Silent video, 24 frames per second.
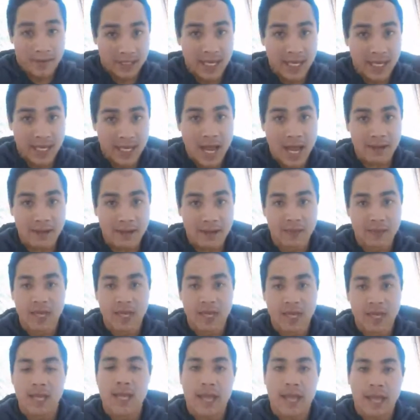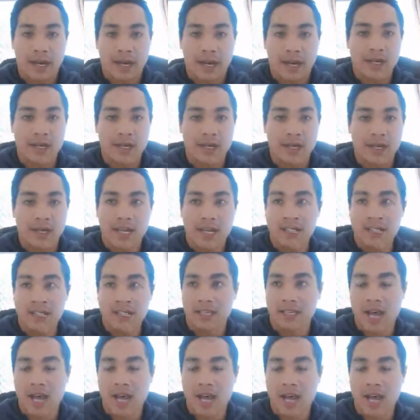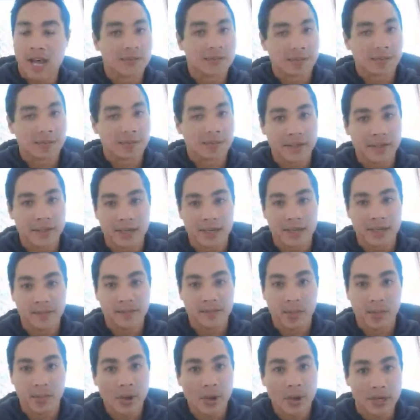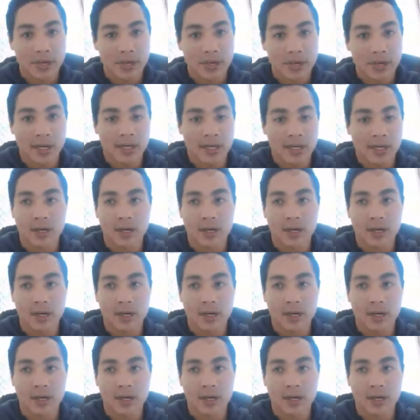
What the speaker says: of my time. And I realize that time is very important.